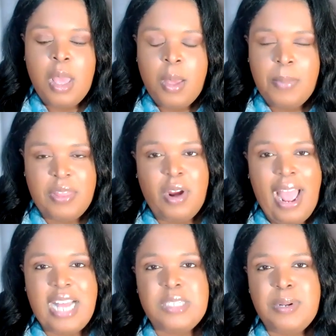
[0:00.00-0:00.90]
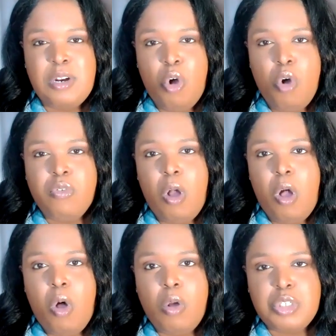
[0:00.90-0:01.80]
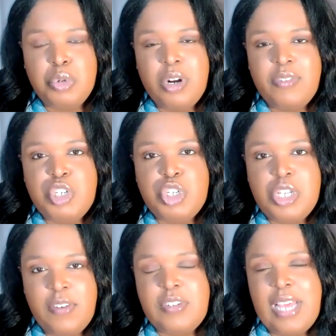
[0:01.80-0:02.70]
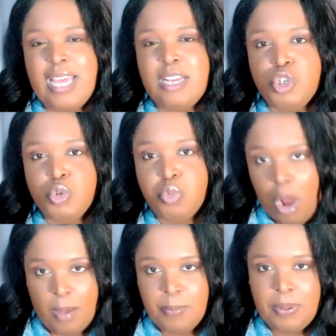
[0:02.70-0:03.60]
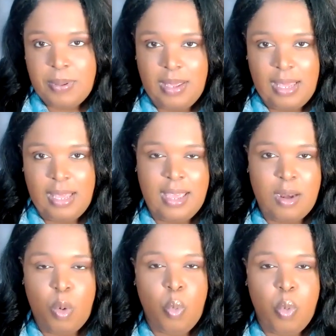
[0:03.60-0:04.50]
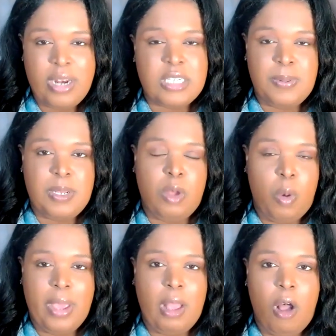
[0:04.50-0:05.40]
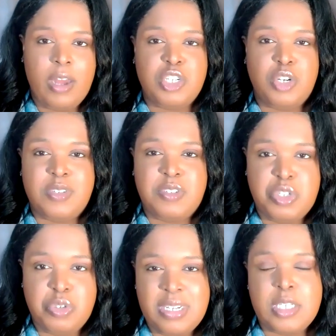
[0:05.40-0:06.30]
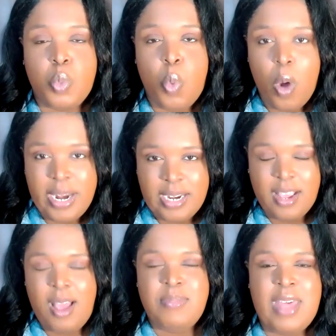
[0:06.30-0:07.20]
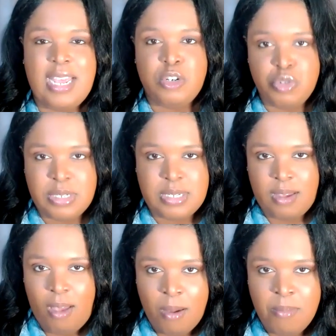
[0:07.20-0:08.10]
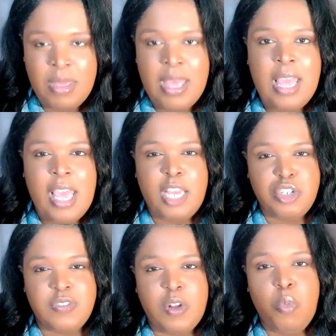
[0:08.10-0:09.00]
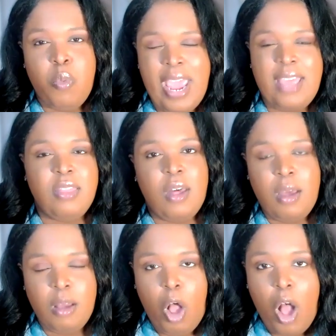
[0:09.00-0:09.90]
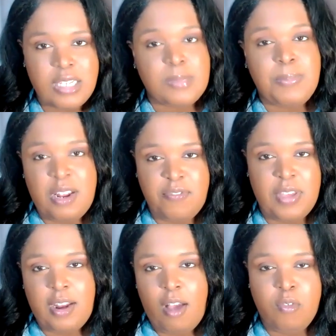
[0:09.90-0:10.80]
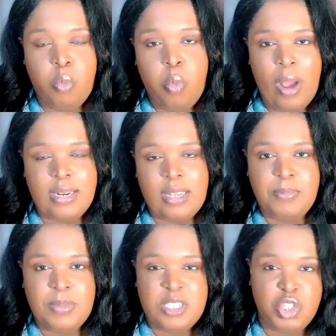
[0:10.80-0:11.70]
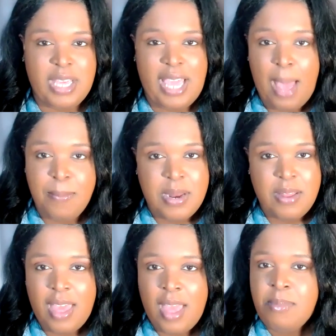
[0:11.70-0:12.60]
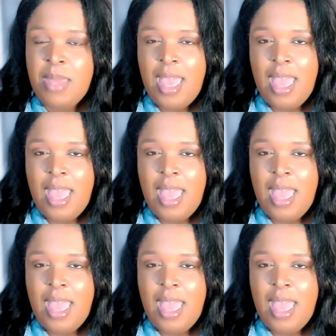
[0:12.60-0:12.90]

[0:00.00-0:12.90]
But there has been an overall sort of shift and drop in what has been going on in terms of students wanting to come, that interest to come, in terms of weighing the cost benefit of what could potentially happen to them.